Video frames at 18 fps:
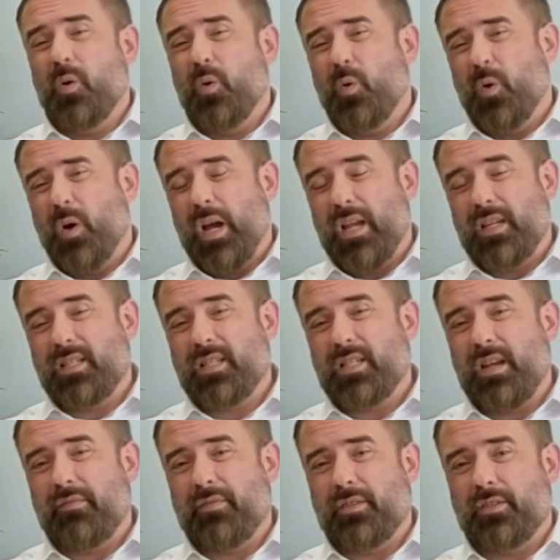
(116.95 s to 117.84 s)
or has
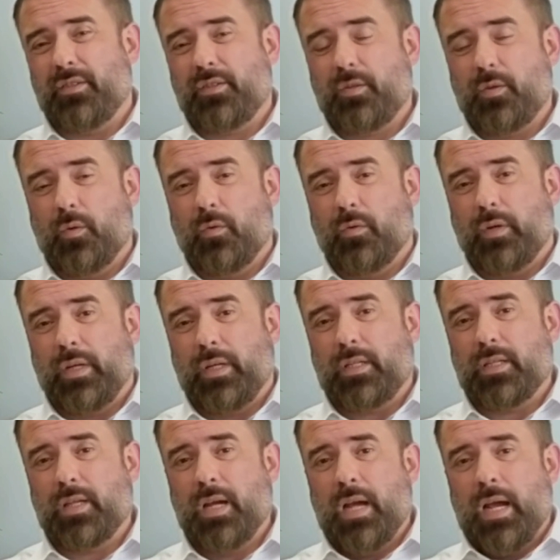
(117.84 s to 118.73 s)
7
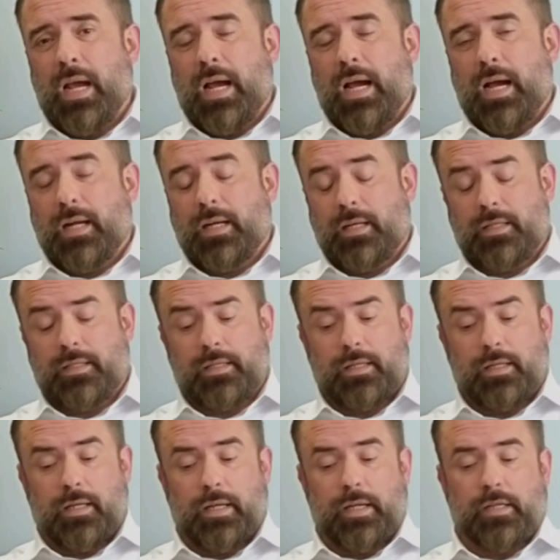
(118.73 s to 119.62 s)
stories and has
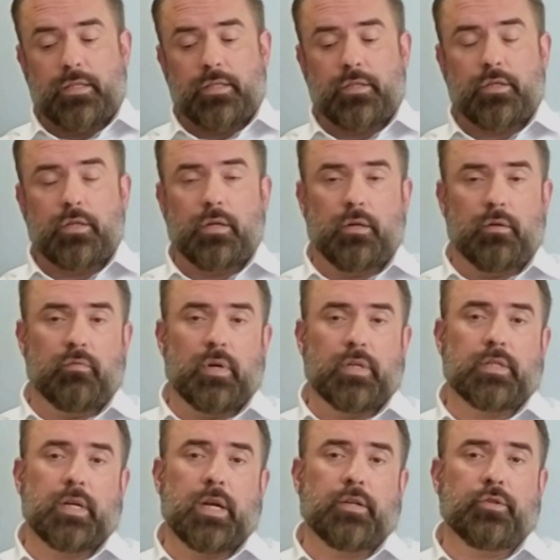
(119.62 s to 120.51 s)
at least 2
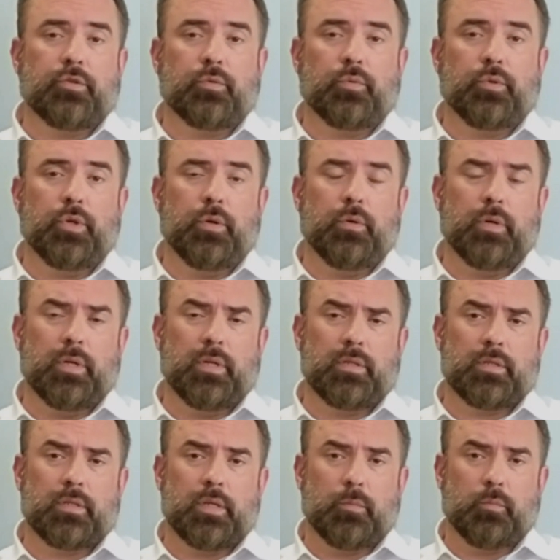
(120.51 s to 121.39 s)
residential
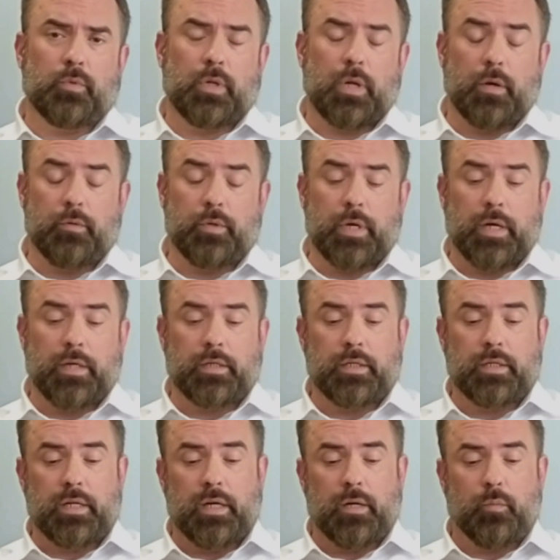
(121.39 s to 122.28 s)
units
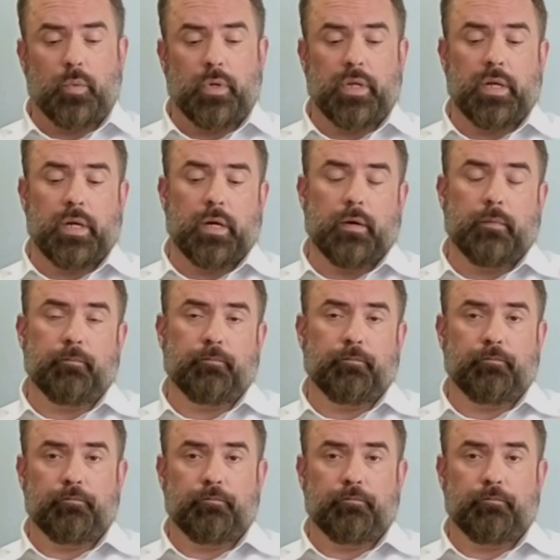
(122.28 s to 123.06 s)
located within it.